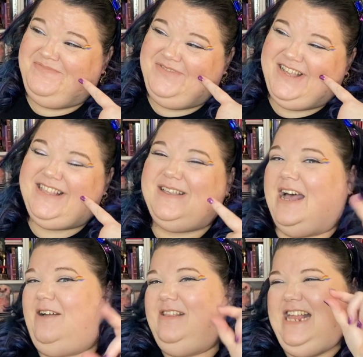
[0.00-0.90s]
It's
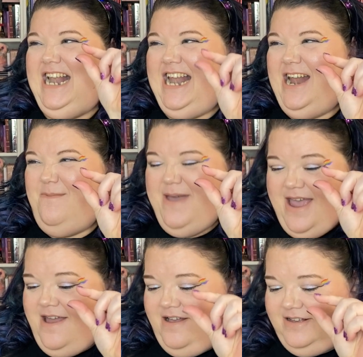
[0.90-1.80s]
only a little
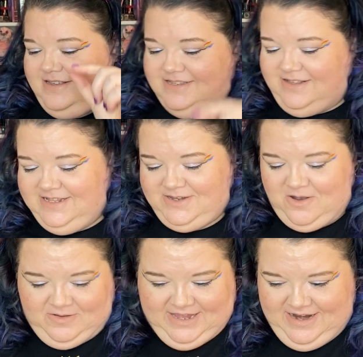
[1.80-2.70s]
bit, so let's
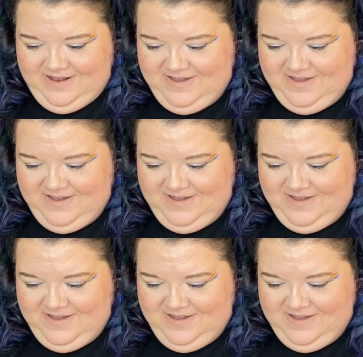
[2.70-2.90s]
haul it.